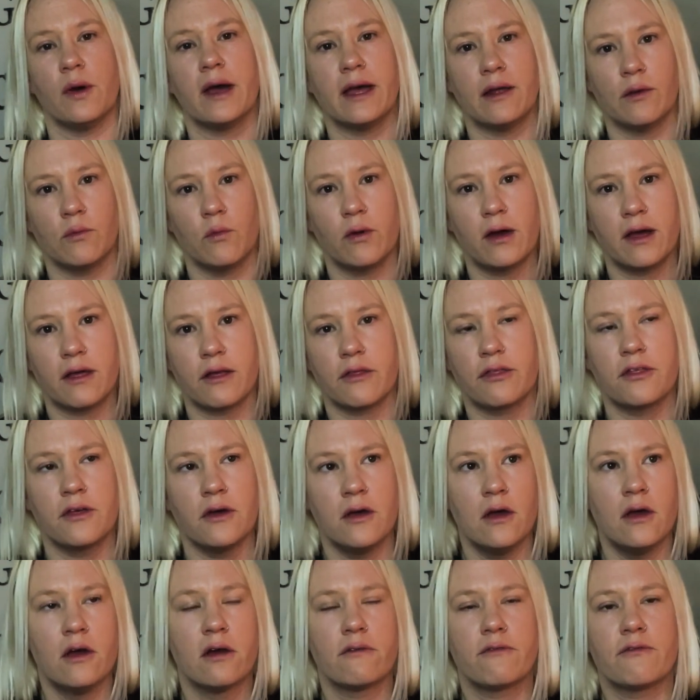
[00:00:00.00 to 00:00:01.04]
in with
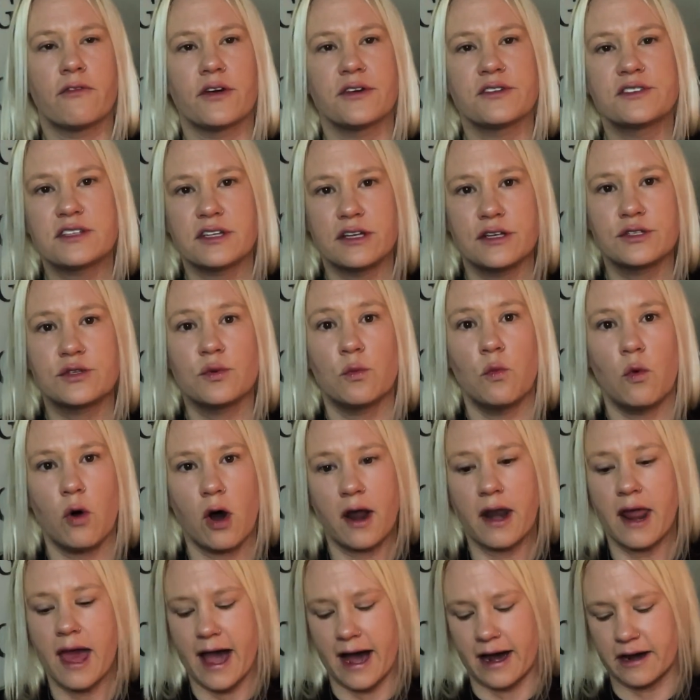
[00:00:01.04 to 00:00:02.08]
versus
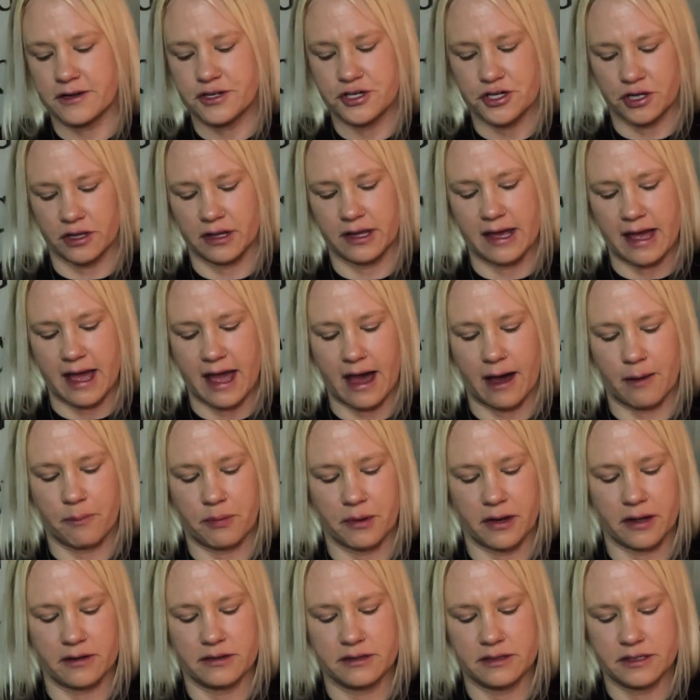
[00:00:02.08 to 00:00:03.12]
what actually
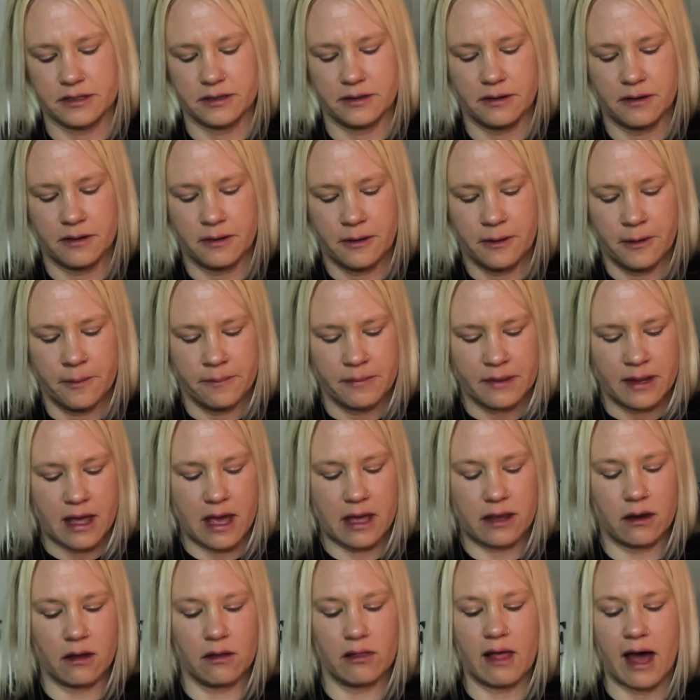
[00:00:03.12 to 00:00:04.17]
happened.
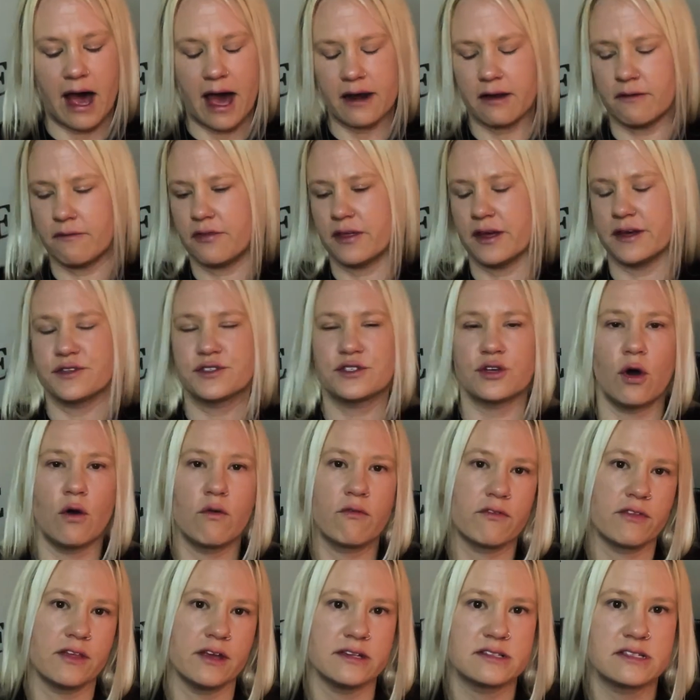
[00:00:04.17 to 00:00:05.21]
And a lot of this
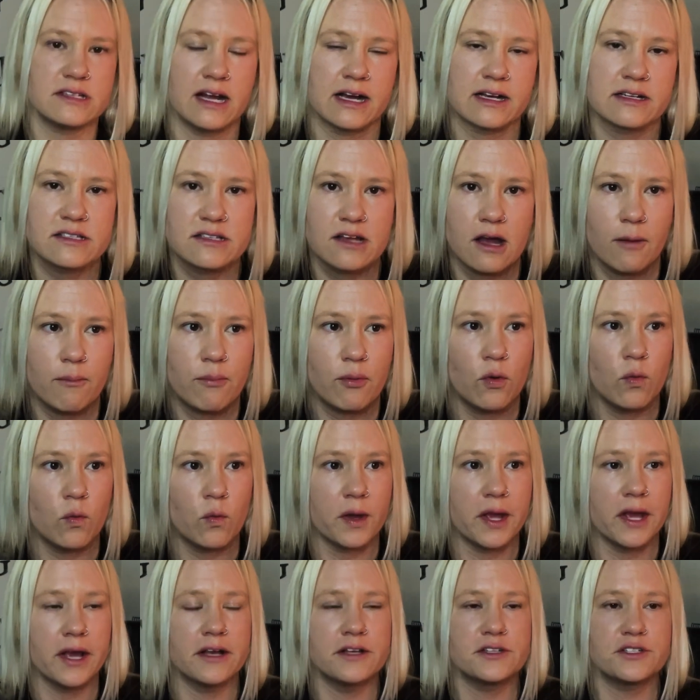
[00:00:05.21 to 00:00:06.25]
over these next couple
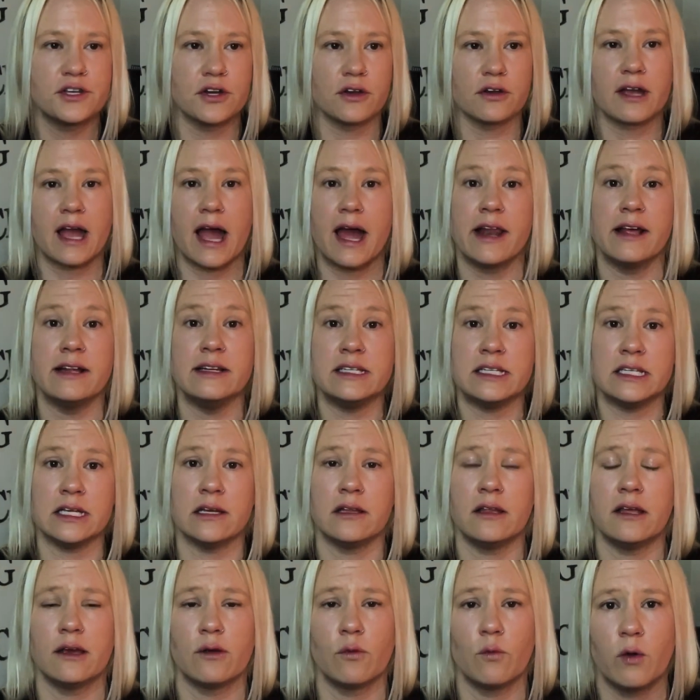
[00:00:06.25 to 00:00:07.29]
weeks, you're kind of
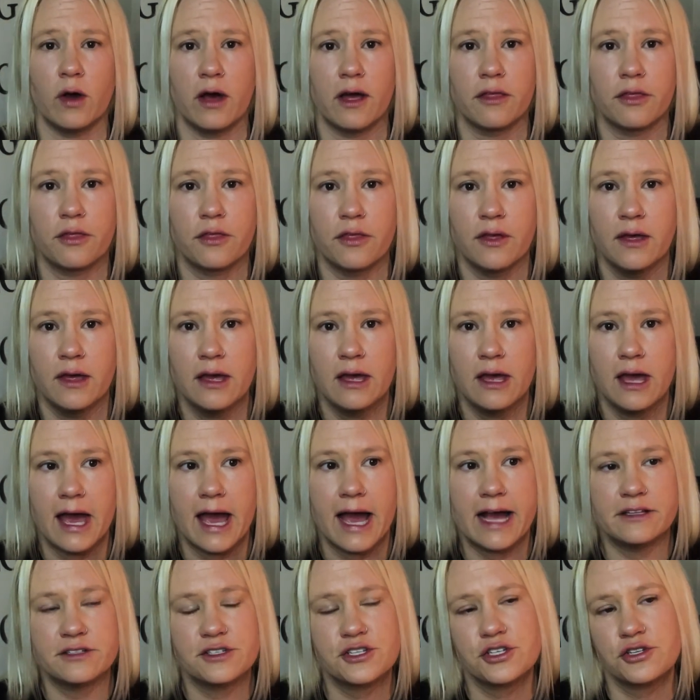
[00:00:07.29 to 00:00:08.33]
dealing with
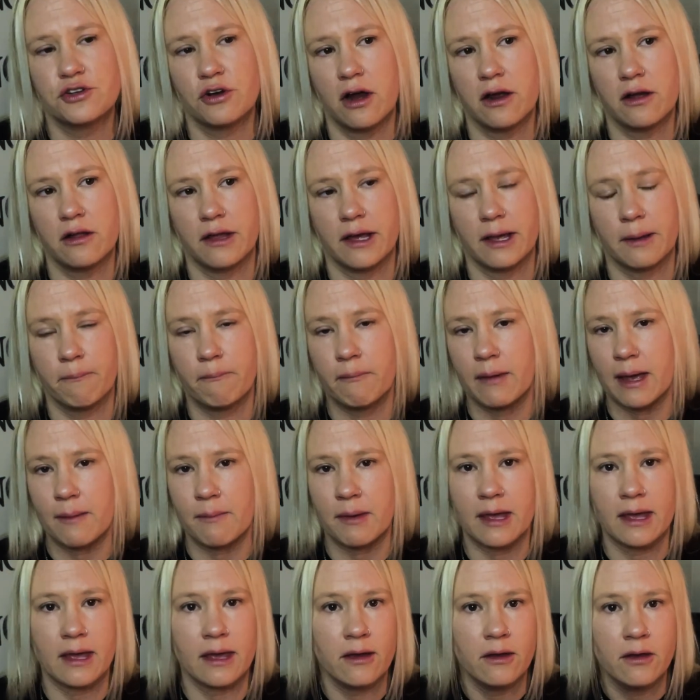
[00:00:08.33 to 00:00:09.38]
and struggling.
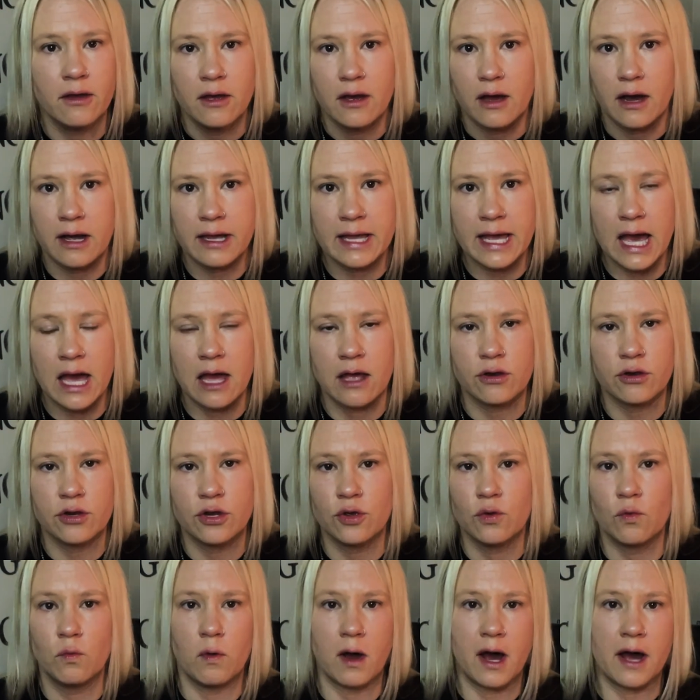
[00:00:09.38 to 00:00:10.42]
Maybe, again,
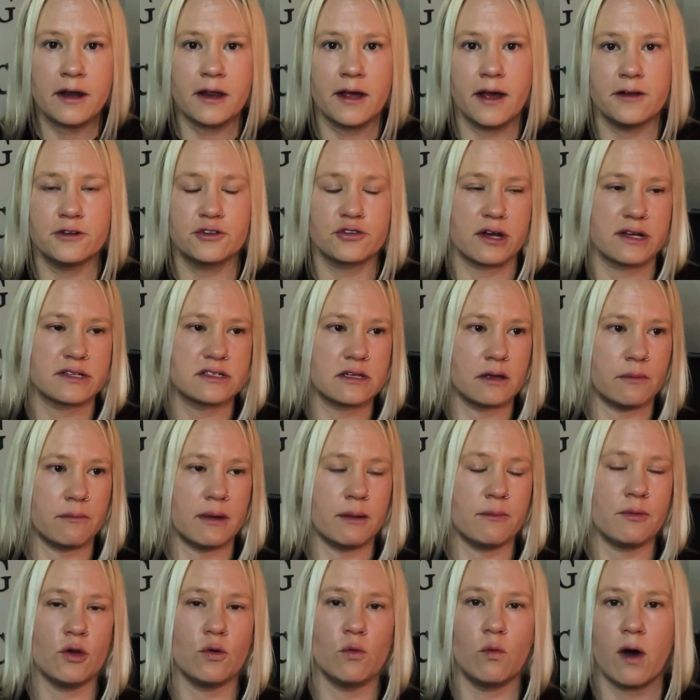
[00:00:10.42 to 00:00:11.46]
you want to address it.
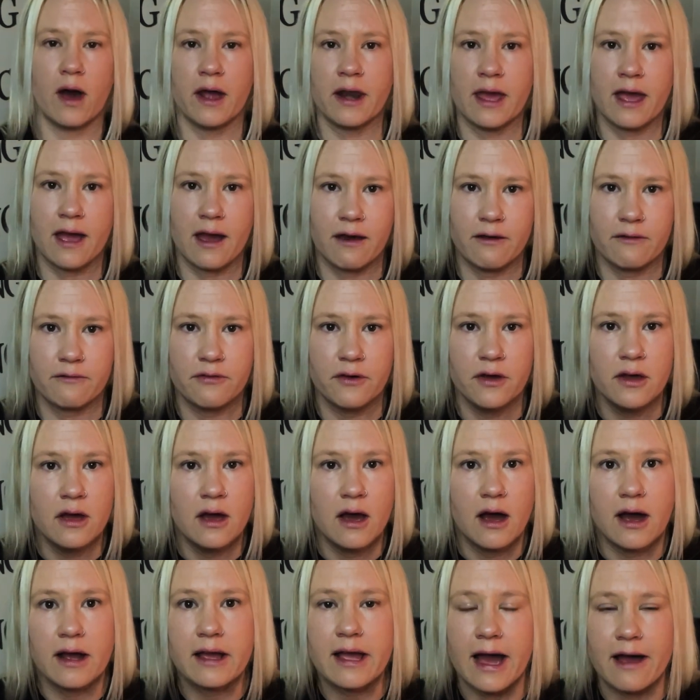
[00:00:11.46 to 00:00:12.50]
Maybe you want to have
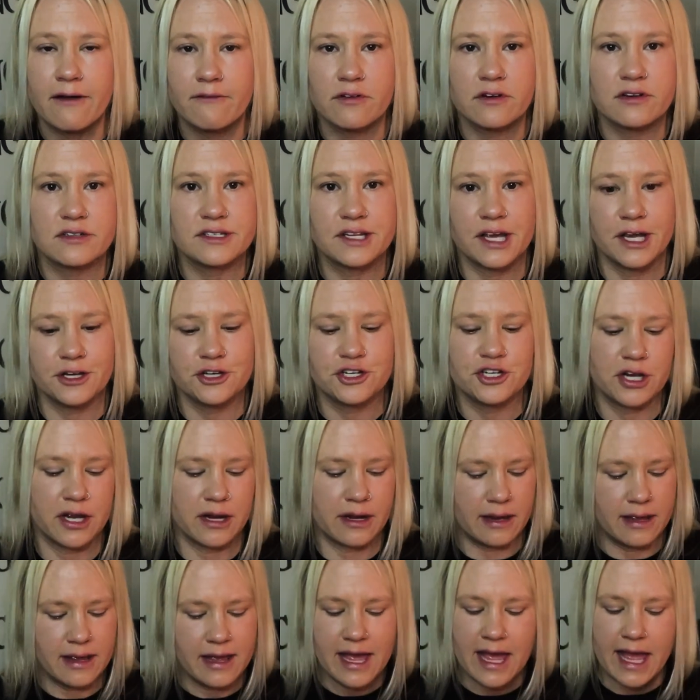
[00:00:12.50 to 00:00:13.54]
a
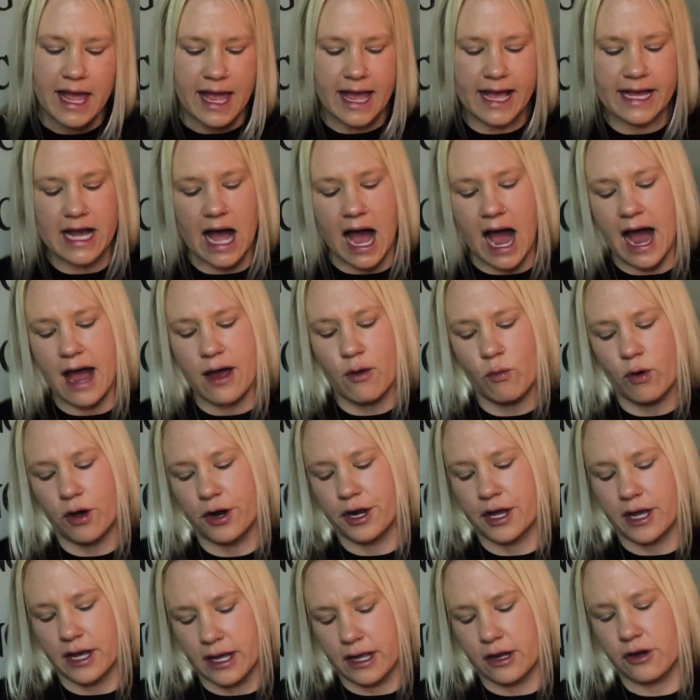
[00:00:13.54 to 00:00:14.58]
conversation. I would
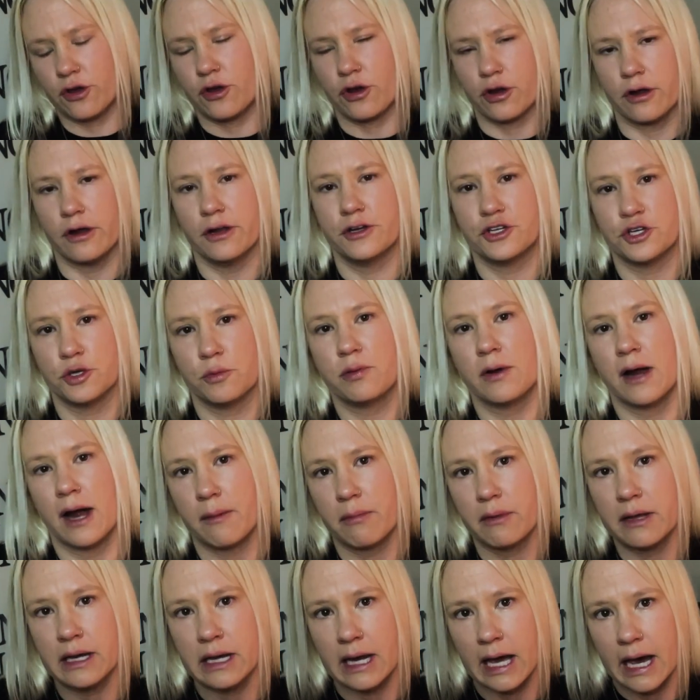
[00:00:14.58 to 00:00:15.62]
encourage you
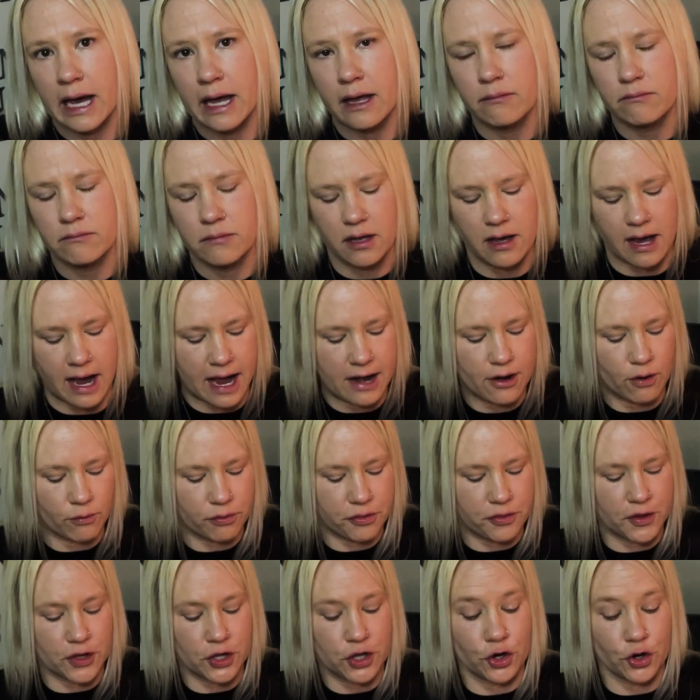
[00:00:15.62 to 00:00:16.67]
probably not. I
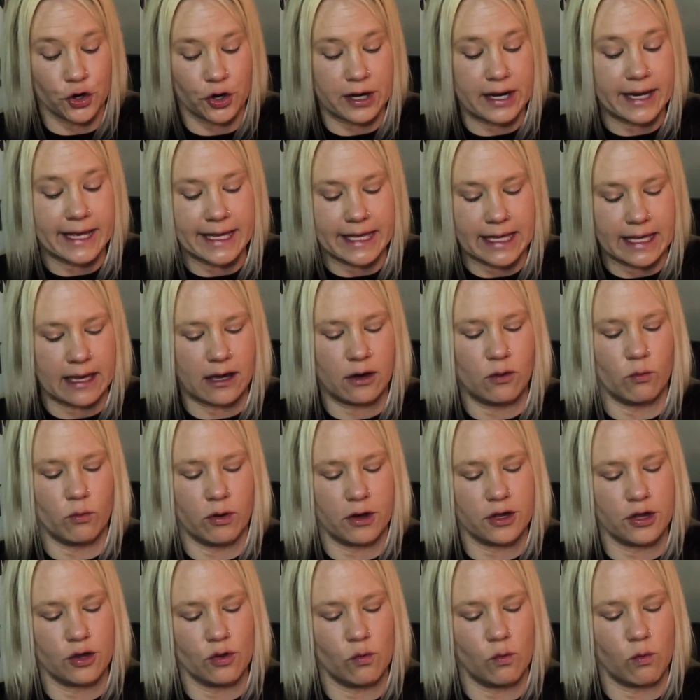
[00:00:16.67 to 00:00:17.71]
don't think you're going to get
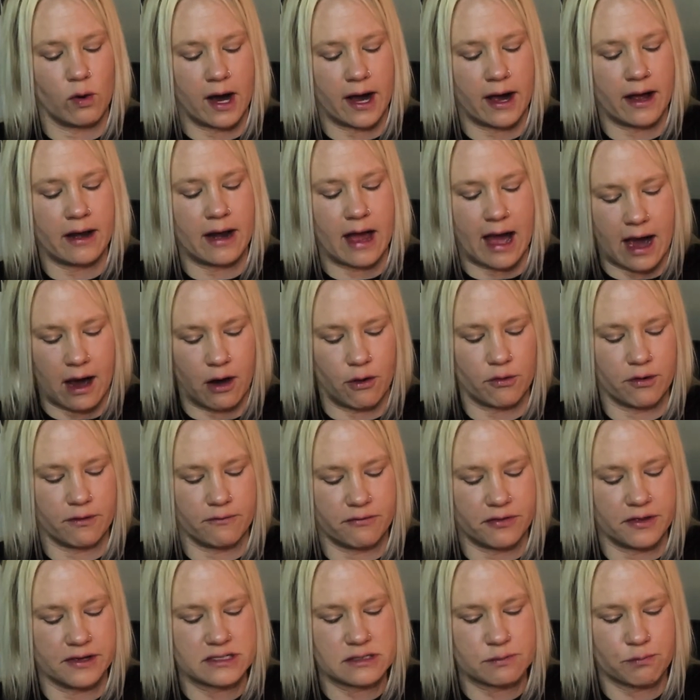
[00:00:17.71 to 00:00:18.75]
what you want out
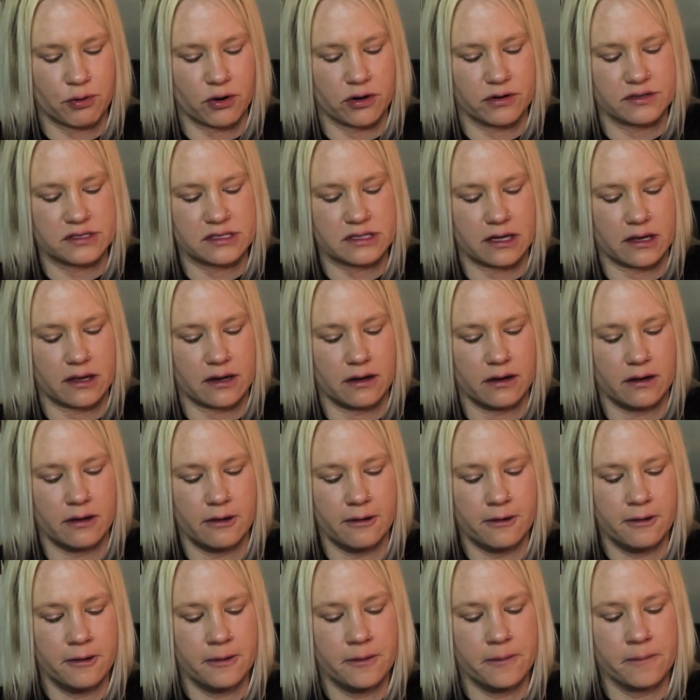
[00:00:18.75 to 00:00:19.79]
of this person.